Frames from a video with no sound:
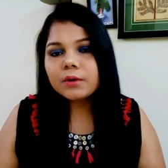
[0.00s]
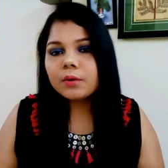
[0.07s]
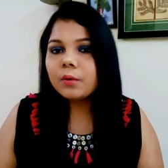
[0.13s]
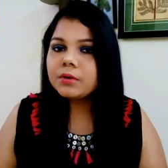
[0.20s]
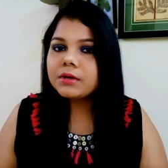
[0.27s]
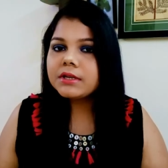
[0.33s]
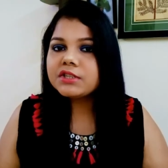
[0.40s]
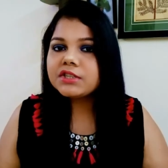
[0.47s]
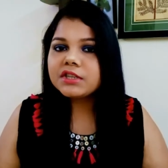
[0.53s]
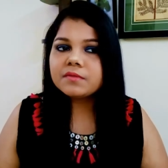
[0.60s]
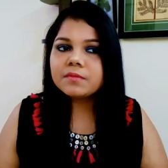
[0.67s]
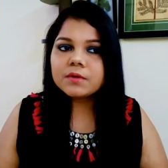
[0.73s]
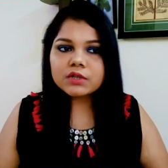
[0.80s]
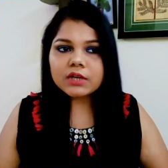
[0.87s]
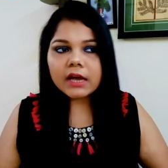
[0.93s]
The only shade
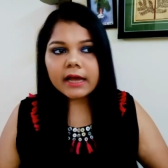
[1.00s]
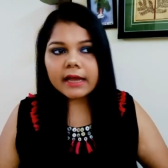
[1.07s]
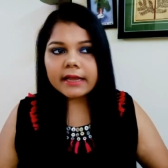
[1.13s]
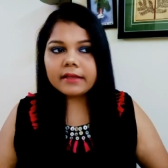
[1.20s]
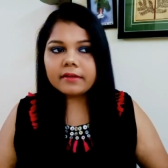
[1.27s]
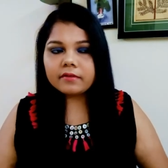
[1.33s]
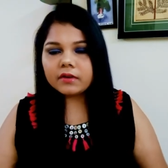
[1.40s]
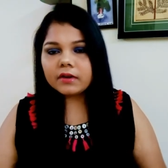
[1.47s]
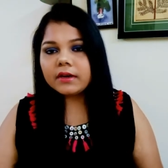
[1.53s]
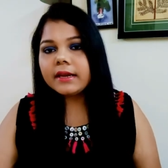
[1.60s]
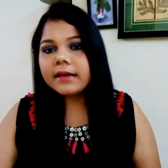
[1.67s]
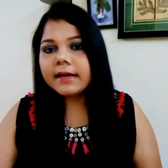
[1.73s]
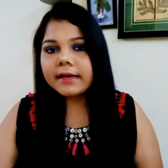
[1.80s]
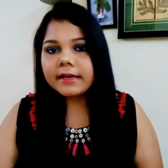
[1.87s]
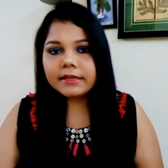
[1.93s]
which I really
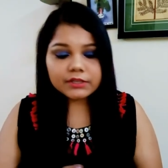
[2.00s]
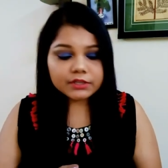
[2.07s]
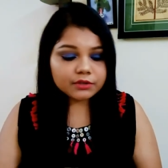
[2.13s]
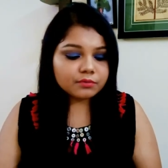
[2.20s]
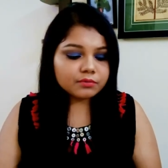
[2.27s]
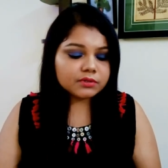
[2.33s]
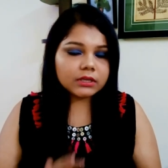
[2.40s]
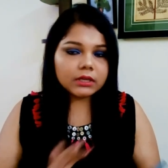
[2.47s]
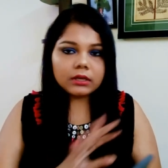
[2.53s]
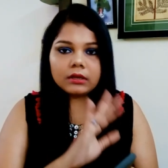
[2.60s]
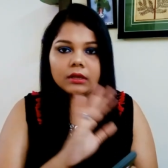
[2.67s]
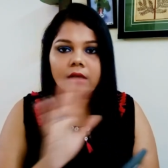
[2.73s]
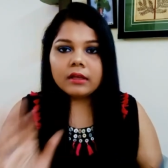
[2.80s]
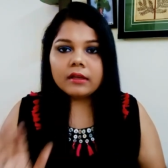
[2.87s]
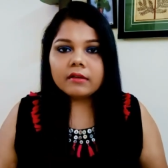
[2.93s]
liked
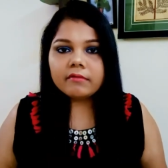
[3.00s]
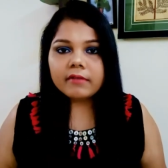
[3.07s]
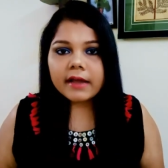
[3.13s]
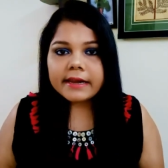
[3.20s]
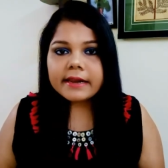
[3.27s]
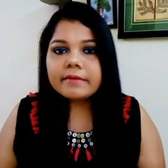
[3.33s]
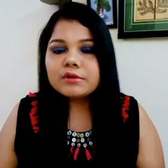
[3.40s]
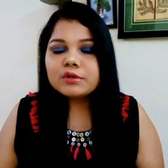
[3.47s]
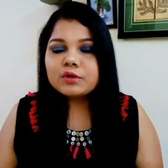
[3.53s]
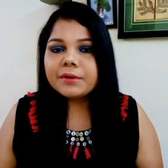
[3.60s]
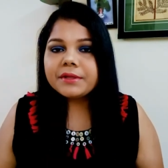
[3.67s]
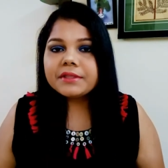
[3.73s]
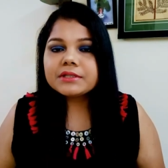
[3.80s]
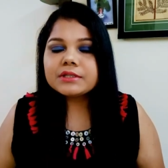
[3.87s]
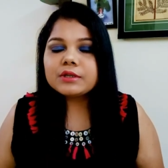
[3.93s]
using while I was
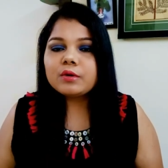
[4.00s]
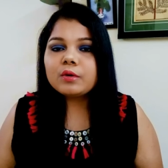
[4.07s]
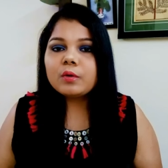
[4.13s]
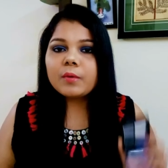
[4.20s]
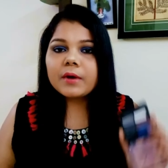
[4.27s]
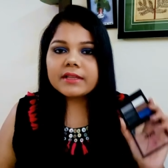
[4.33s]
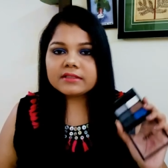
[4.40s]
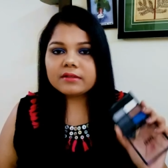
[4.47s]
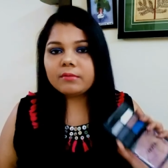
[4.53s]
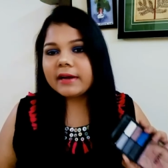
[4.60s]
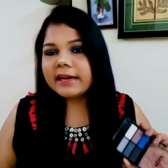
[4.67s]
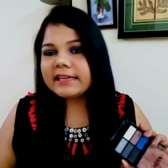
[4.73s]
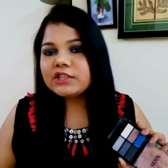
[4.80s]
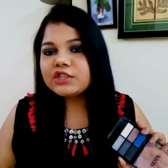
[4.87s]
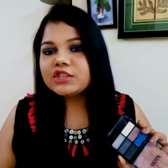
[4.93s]
doing this look was the
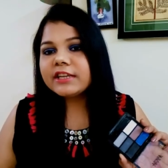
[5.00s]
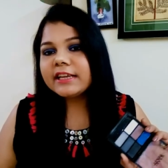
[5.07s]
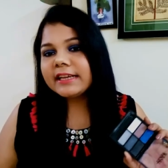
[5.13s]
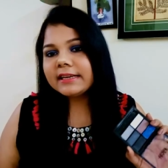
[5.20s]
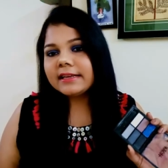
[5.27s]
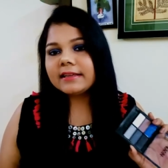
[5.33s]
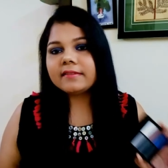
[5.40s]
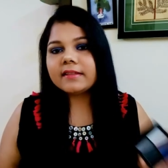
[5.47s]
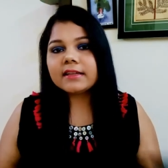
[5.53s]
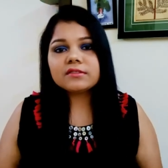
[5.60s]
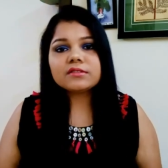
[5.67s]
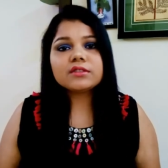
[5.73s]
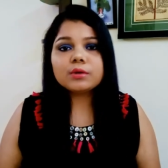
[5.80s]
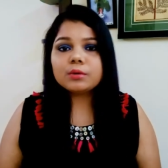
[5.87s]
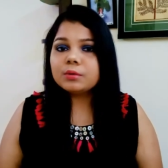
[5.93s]
white shade.
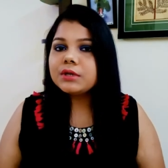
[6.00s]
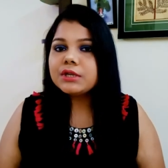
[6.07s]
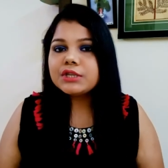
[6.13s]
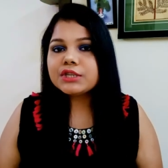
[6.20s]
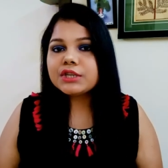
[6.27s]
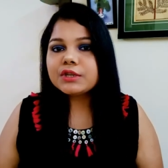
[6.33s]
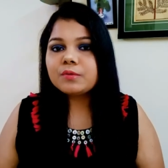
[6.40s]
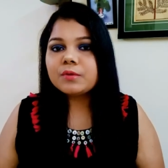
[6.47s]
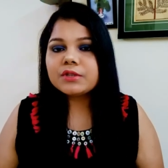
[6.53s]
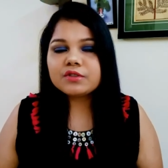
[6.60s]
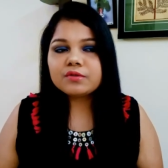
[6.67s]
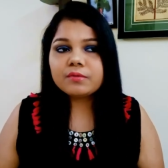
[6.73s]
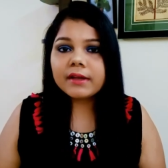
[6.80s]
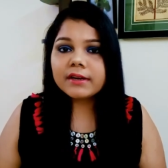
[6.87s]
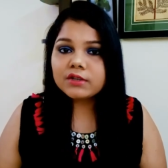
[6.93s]
That's the only shade
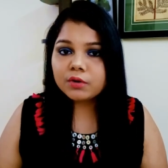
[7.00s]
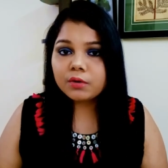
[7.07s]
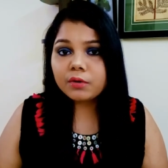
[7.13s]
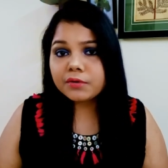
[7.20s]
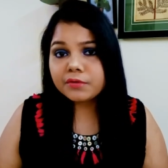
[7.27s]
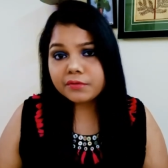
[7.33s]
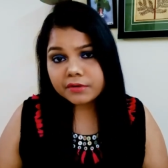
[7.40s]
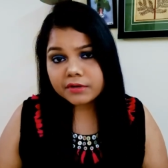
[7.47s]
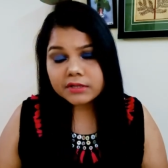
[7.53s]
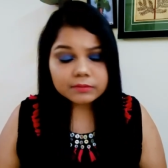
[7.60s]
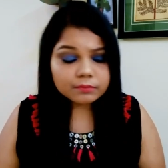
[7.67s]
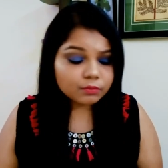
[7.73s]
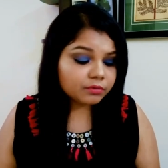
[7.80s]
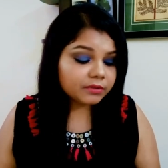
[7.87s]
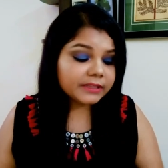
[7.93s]
which went on really
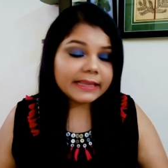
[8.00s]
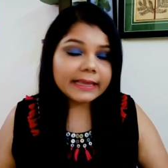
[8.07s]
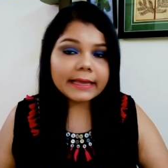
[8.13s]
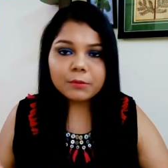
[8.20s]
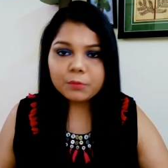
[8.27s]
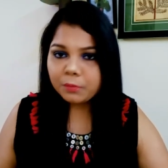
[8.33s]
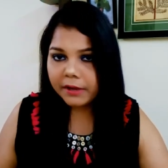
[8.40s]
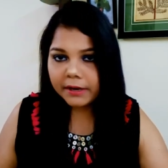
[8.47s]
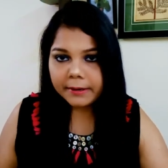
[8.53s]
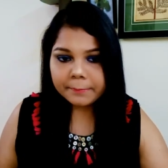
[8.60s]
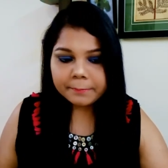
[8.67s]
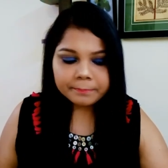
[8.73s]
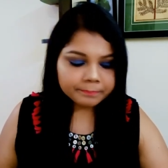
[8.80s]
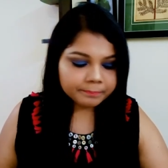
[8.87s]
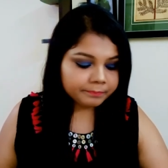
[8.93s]
smoothly and well.
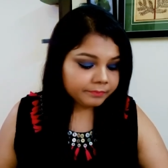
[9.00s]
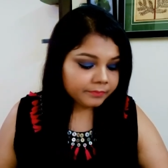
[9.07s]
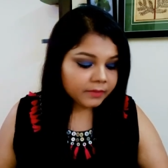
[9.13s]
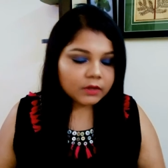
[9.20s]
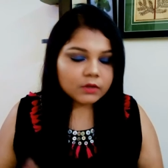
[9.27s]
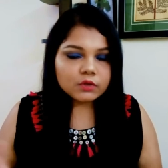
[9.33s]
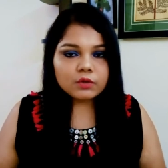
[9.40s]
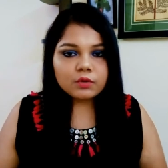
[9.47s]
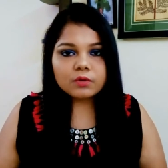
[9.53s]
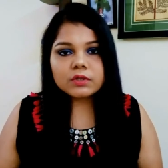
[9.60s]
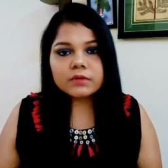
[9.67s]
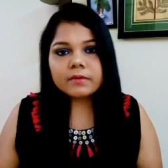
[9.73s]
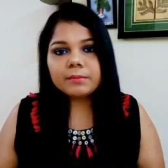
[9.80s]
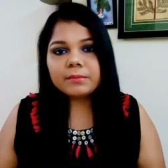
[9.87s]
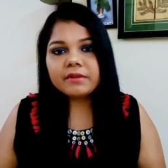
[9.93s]
So
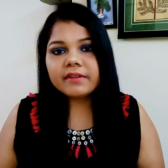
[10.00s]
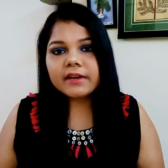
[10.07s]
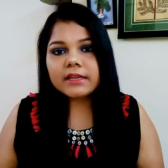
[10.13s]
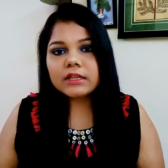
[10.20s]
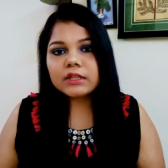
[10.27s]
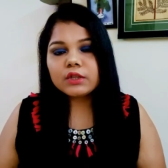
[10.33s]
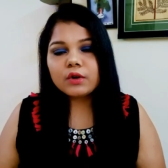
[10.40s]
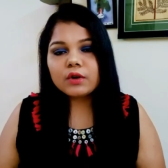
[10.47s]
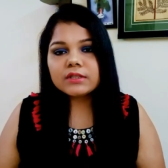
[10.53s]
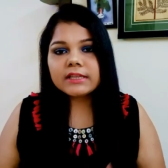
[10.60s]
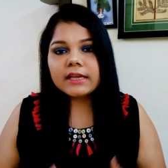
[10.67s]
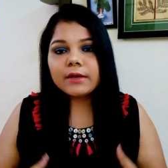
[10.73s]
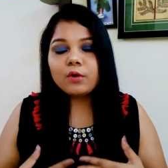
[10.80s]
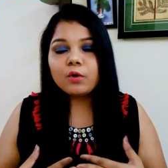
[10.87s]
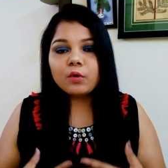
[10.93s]
those were my final thoughts.
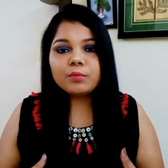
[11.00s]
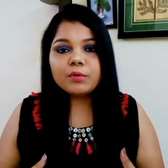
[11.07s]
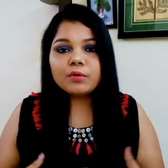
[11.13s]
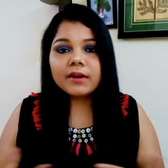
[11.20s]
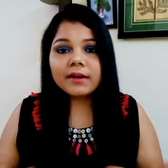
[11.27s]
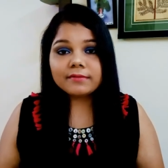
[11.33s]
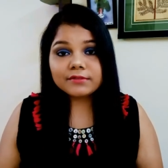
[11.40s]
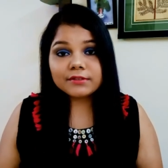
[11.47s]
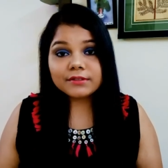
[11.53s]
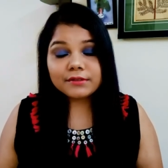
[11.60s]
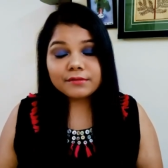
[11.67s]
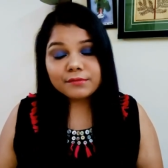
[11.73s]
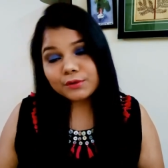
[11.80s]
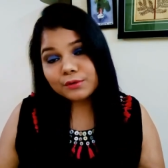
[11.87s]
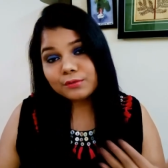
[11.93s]
I hope you loved the
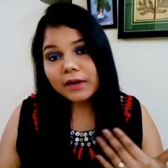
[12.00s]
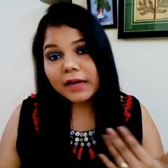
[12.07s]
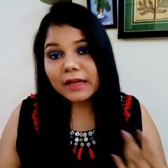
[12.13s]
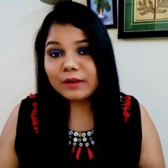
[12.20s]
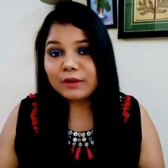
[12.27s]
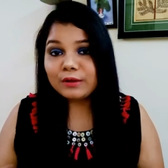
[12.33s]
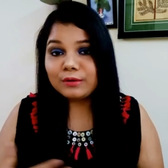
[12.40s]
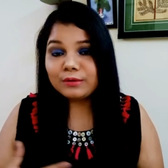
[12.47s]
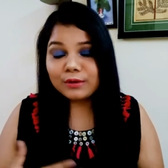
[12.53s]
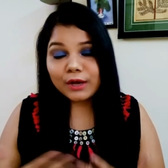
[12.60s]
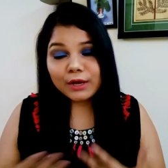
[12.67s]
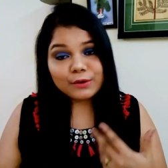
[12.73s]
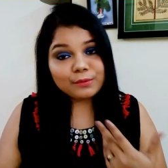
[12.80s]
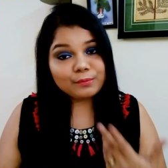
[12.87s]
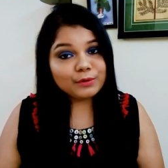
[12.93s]
review. I
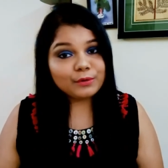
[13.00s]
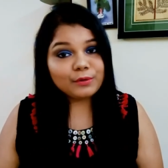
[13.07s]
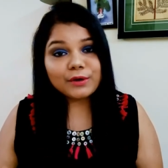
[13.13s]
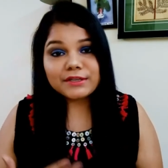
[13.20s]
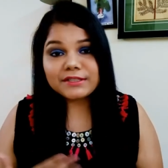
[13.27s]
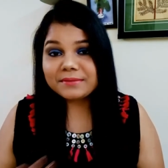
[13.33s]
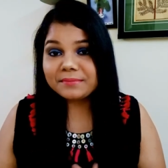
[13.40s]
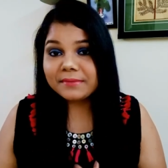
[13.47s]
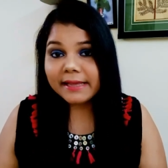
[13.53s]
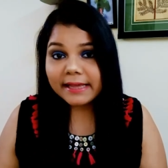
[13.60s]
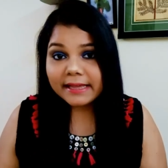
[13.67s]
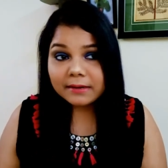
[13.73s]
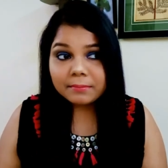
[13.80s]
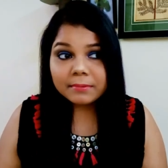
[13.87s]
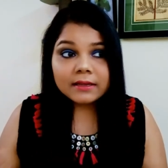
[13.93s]
hope you got some
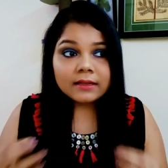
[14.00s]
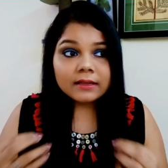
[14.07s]
help.